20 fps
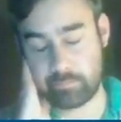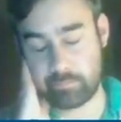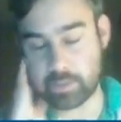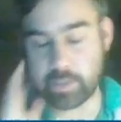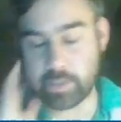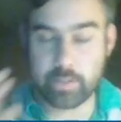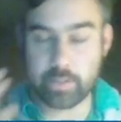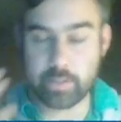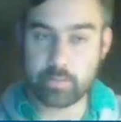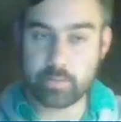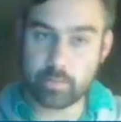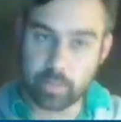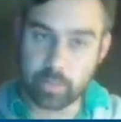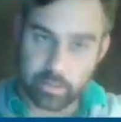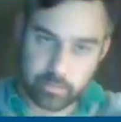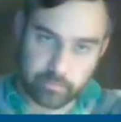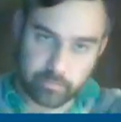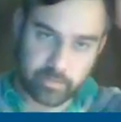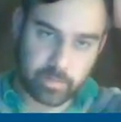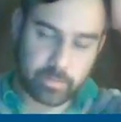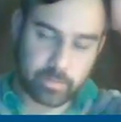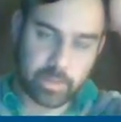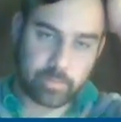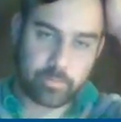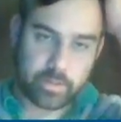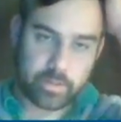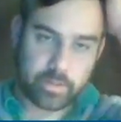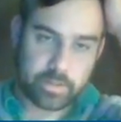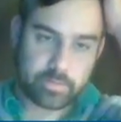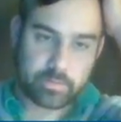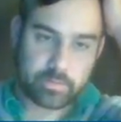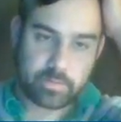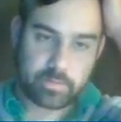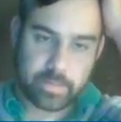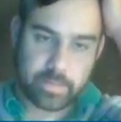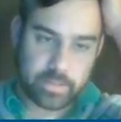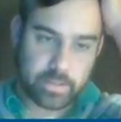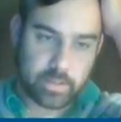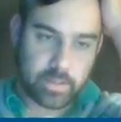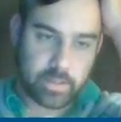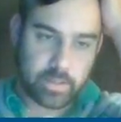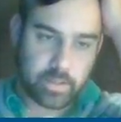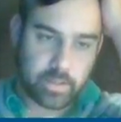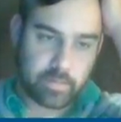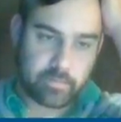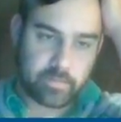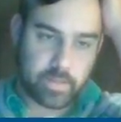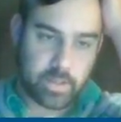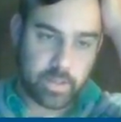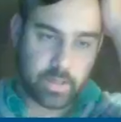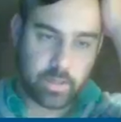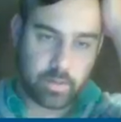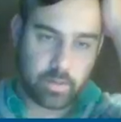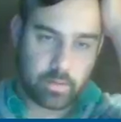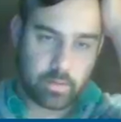Okay, I don't think my opponent is respecting enough the